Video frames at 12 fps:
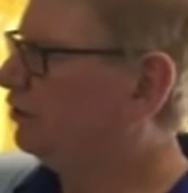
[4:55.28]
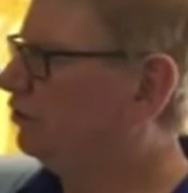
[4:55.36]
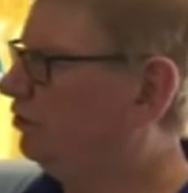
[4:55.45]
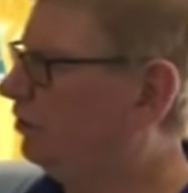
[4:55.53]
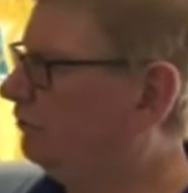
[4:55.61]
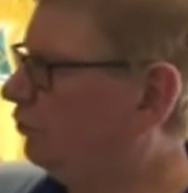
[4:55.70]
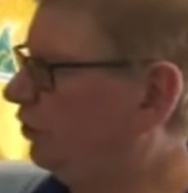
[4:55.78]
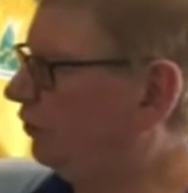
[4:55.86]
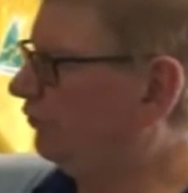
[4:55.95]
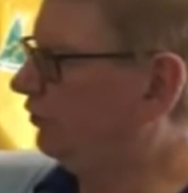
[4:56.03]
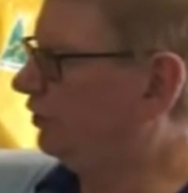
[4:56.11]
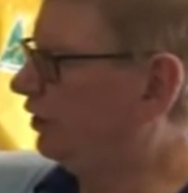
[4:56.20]
give you
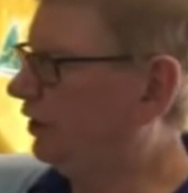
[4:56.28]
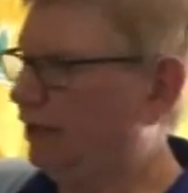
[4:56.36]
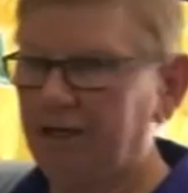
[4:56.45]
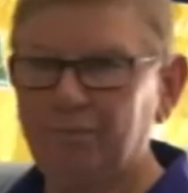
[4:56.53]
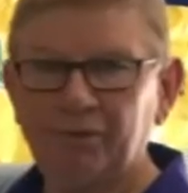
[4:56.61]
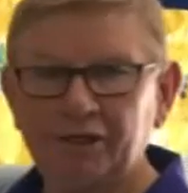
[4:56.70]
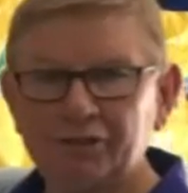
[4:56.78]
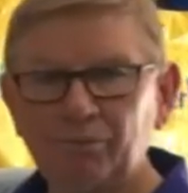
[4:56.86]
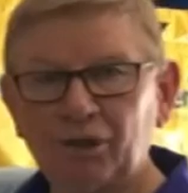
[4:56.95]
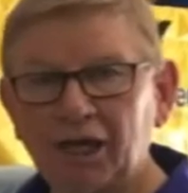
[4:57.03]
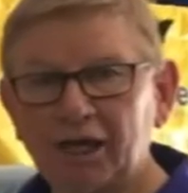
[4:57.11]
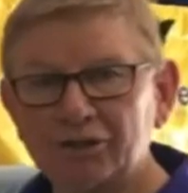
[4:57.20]
healthy air, and it makes
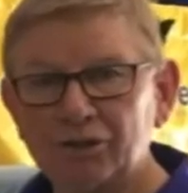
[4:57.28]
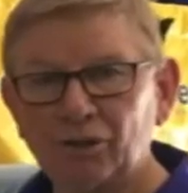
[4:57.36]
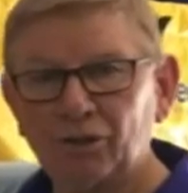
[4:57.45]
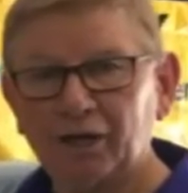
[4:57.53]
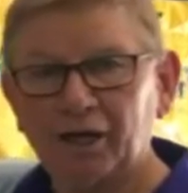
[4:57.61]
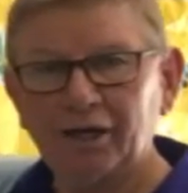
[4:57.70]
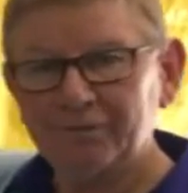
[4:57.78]
them last longer